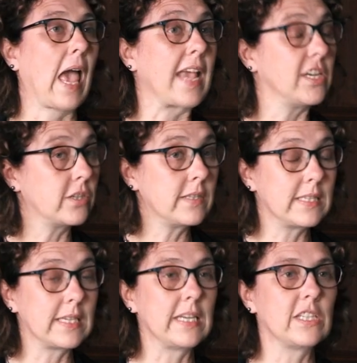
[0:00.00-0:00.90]

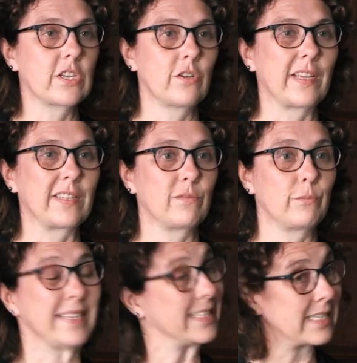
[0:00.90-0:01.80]
agency, so that
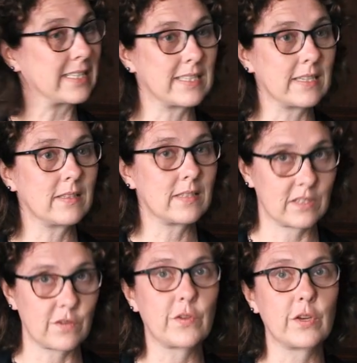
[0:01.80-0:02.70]
resistance
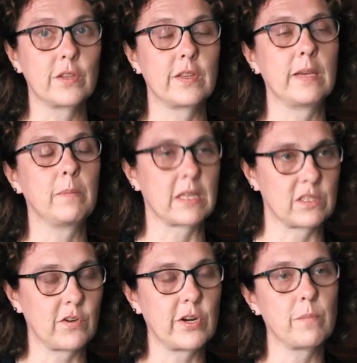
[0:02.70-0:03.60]
is a third theme
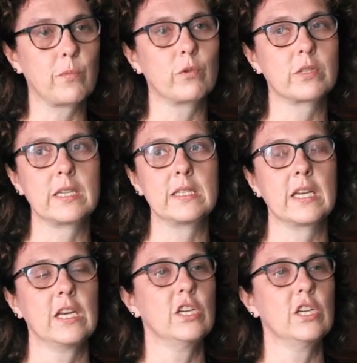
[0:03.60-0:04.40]
that's very important.